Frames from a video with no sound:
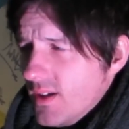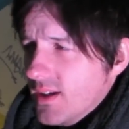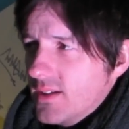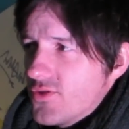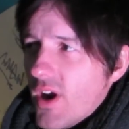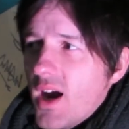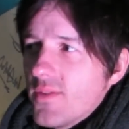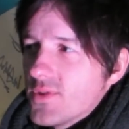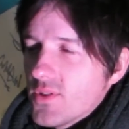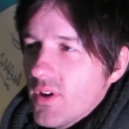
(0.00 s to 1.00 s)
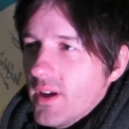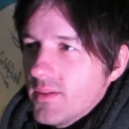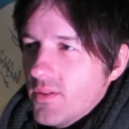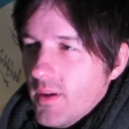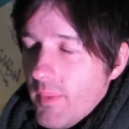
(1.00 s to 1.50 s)
and drive was a great
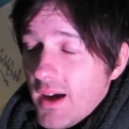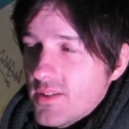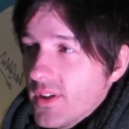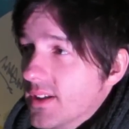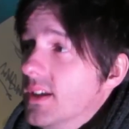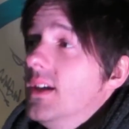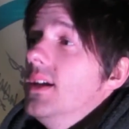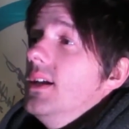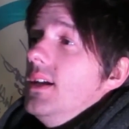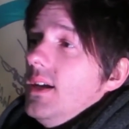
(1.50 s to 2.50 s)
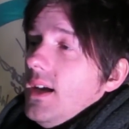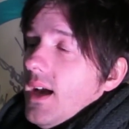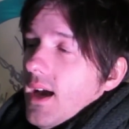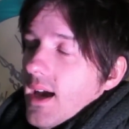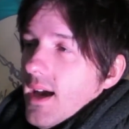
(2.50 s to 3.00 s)
part of it. And
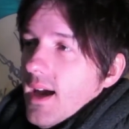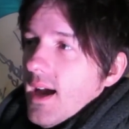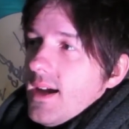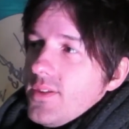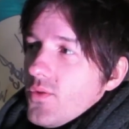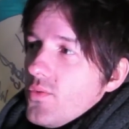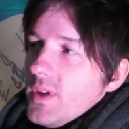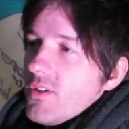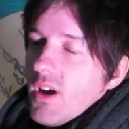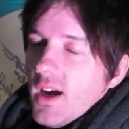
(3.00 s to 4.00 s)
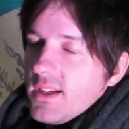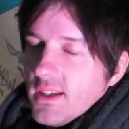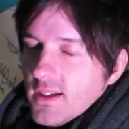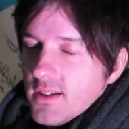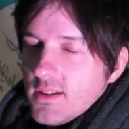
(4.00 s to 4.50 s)
I thought it would be a great
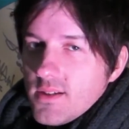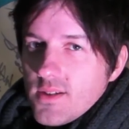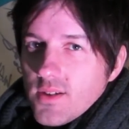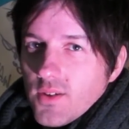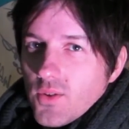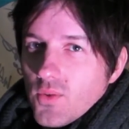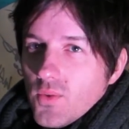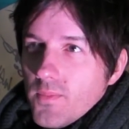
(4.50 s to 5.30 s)
idea to